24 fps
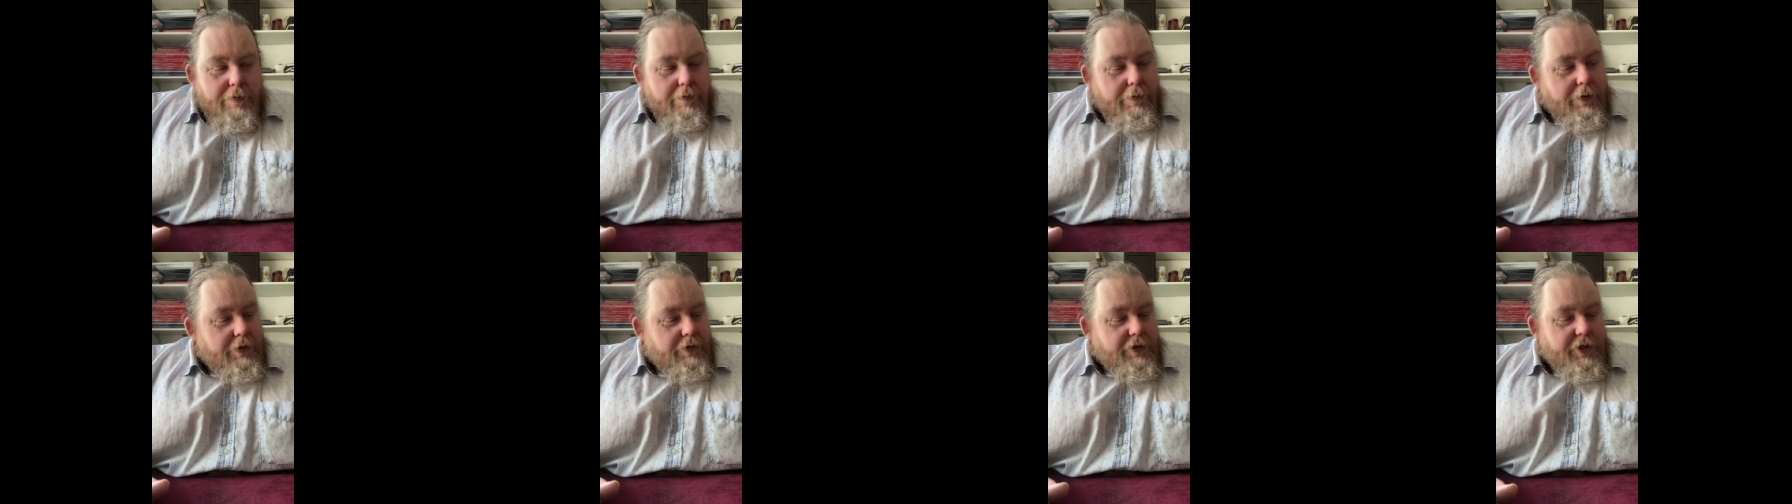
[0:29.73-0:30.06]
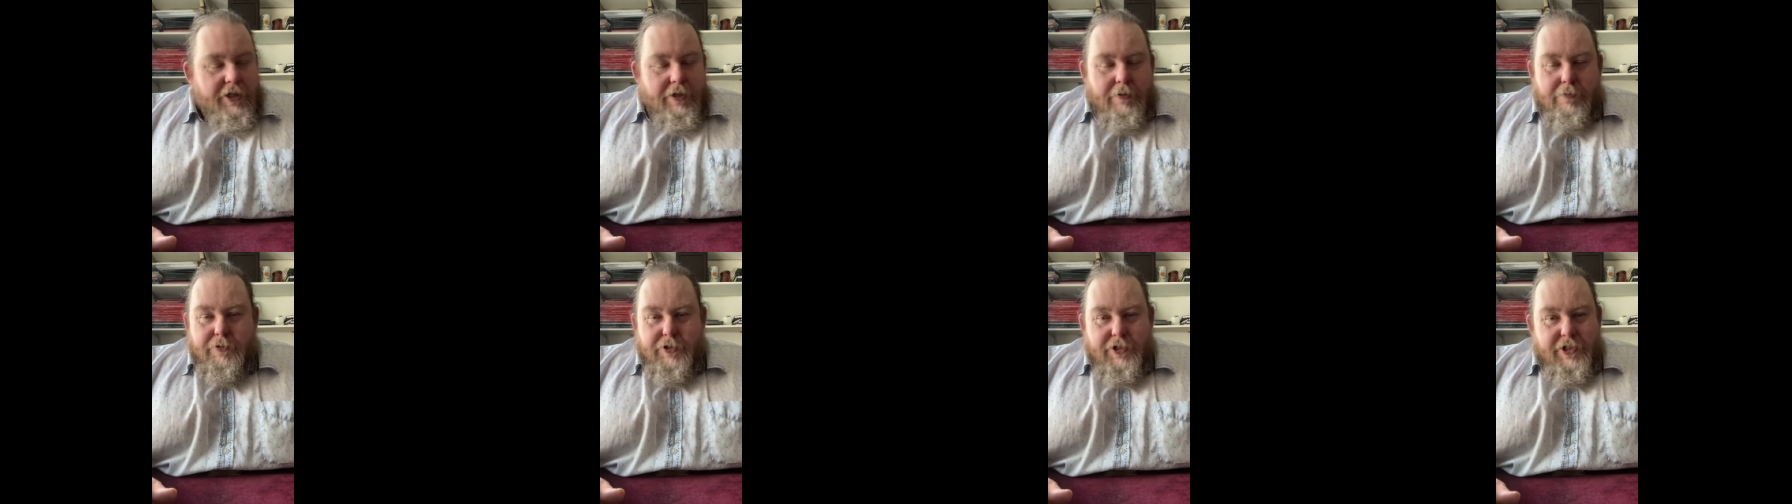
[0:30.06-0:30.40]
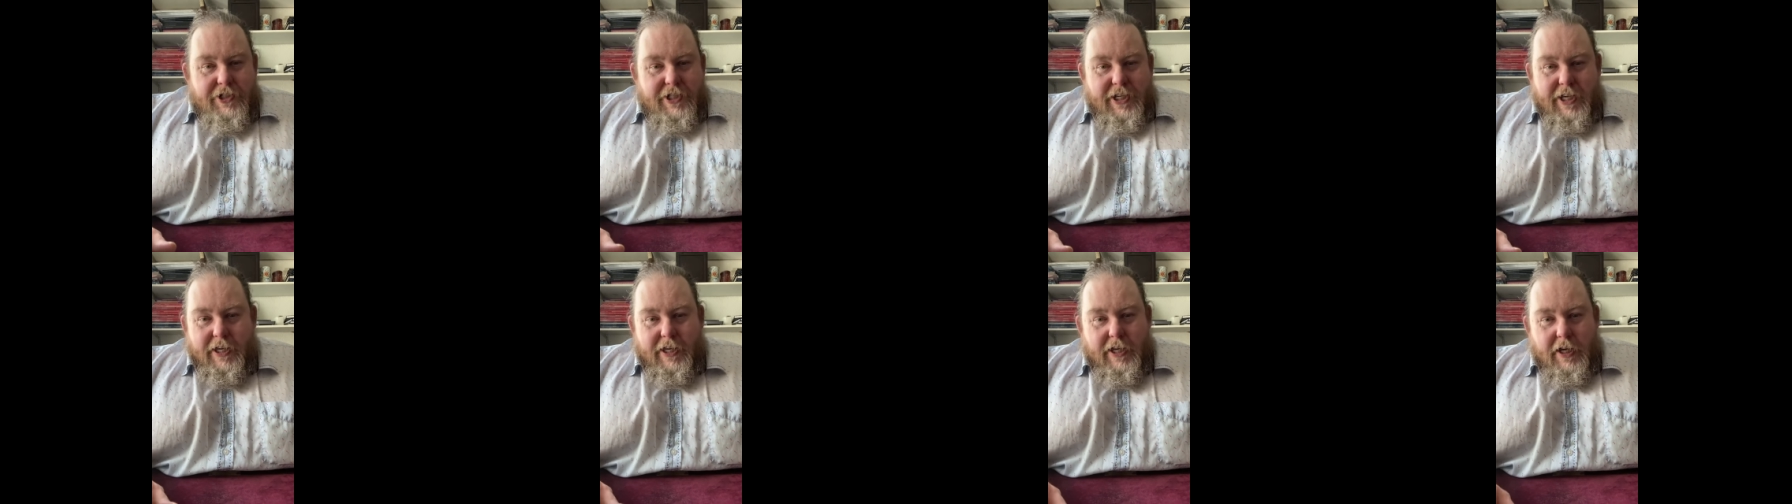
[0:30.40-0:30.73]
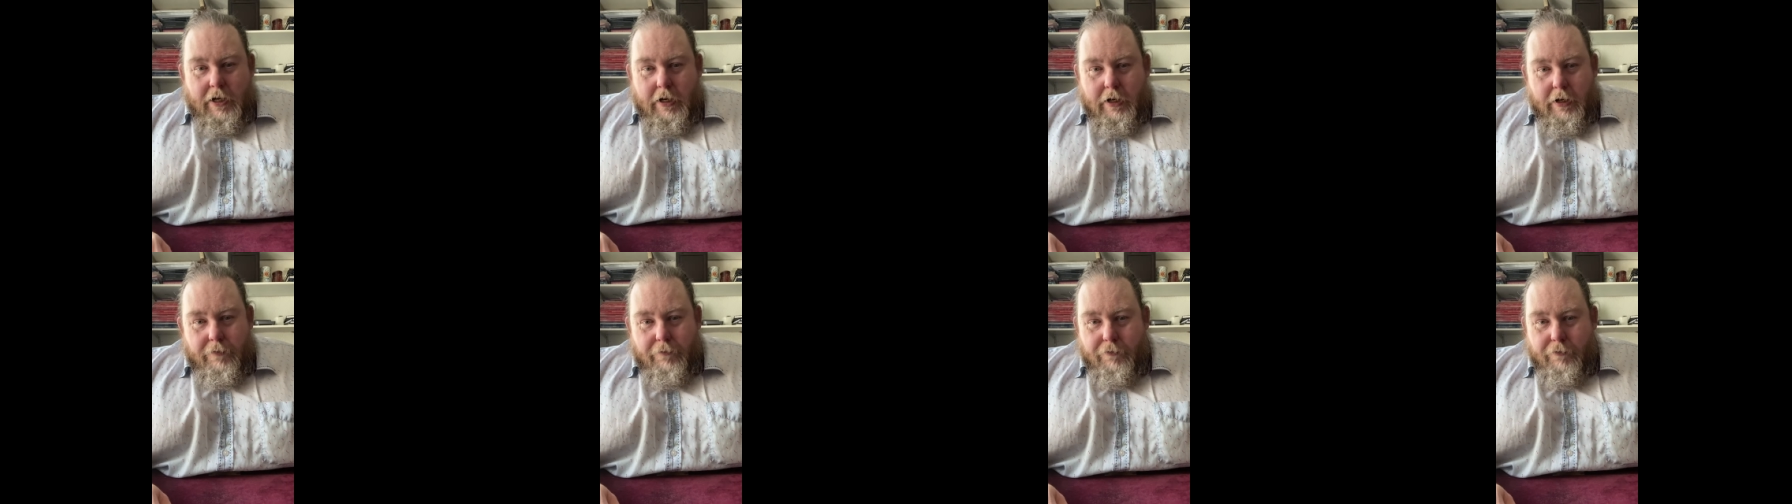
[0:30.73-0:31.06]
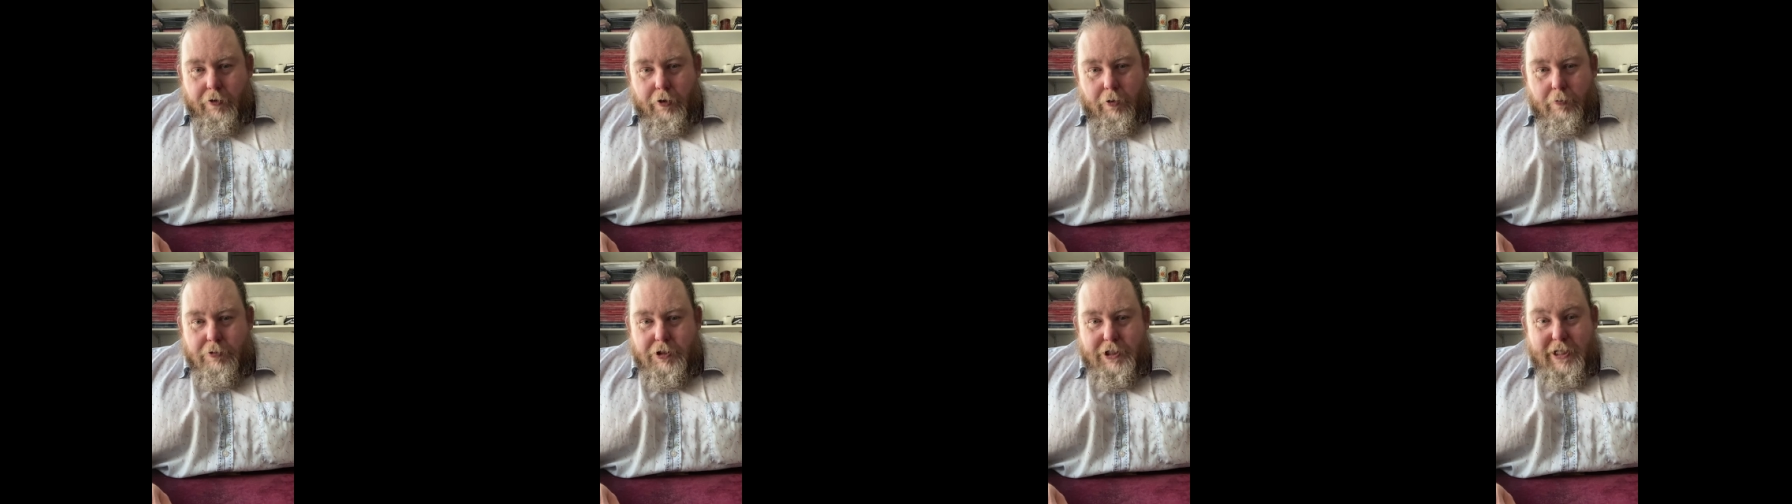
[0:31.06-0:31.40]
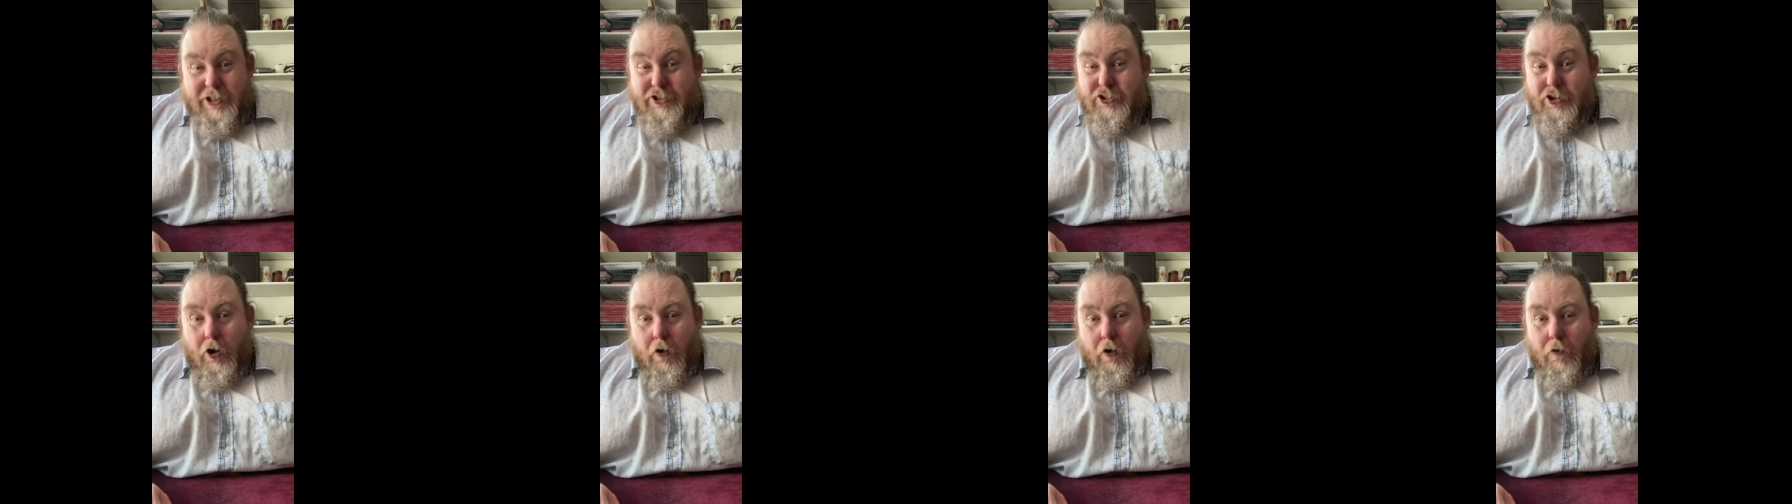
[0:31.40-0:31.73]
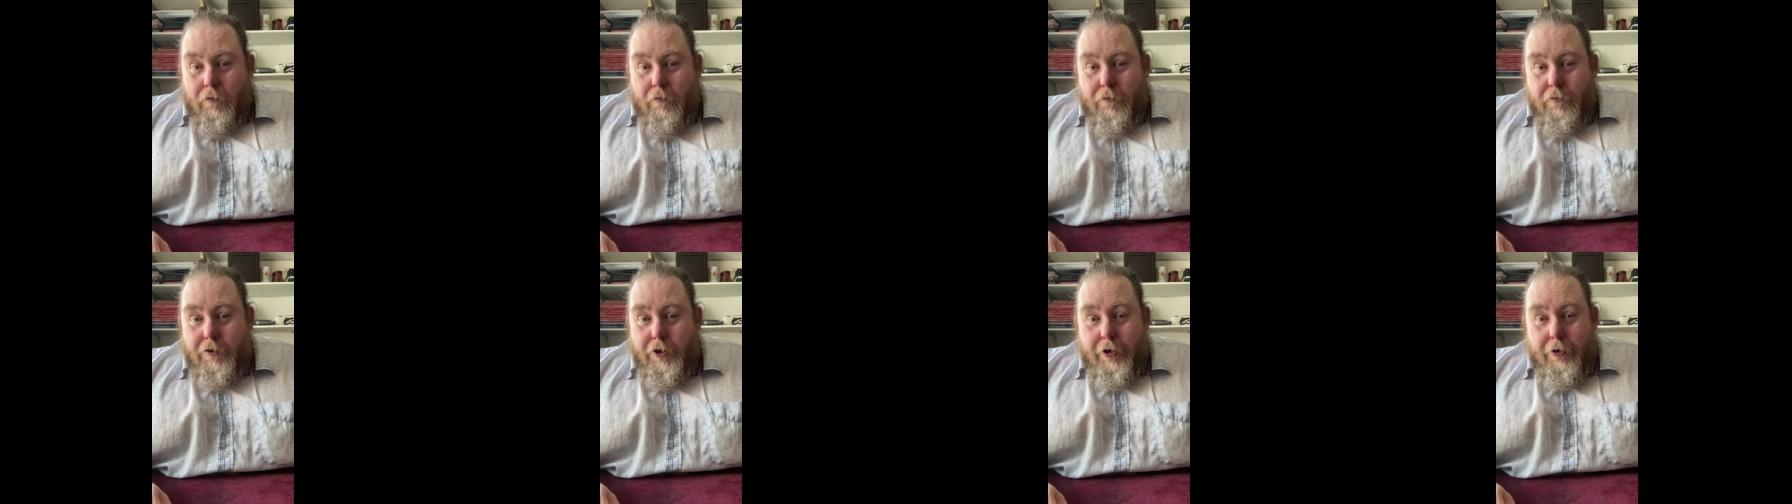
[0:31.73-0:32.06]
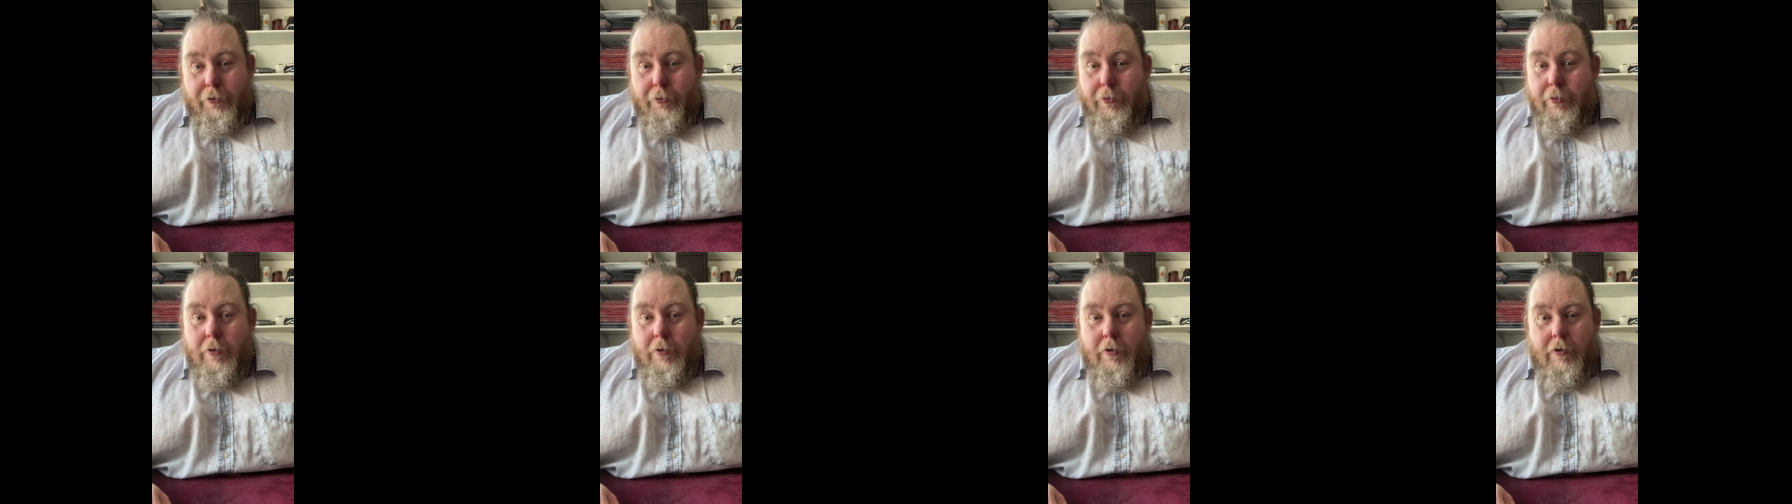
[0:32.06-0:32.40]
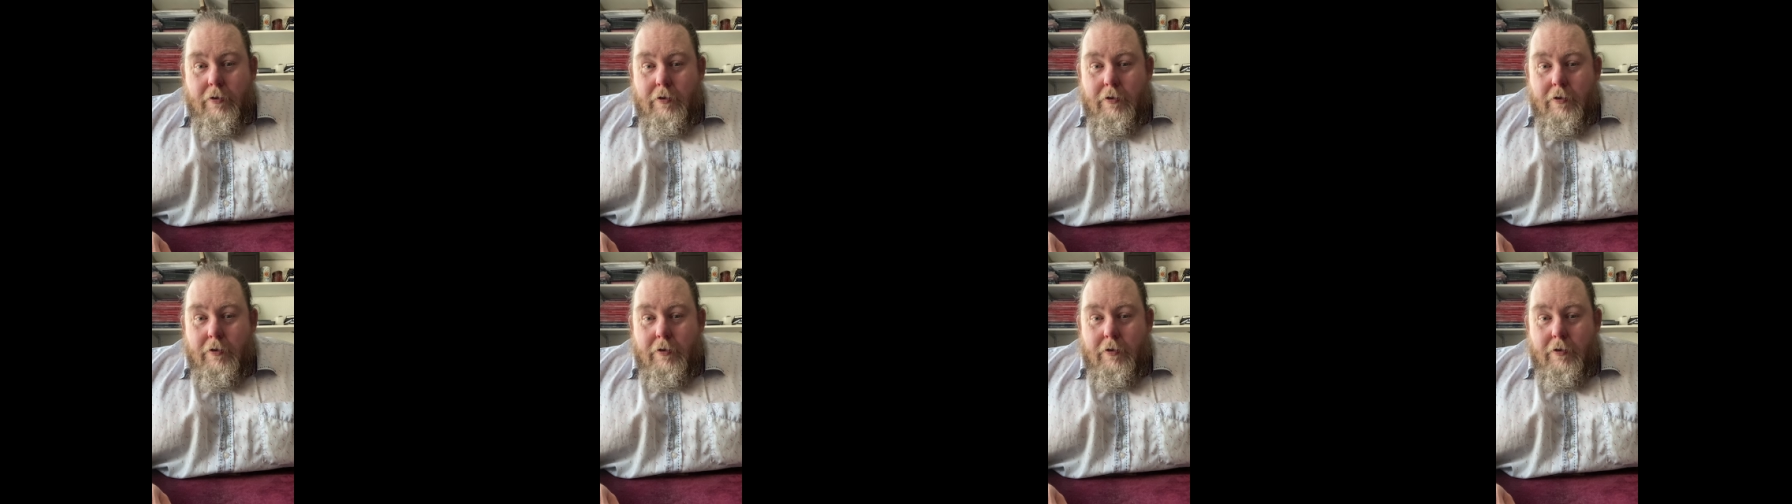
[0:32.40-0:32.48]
museums are taking ivory objects off you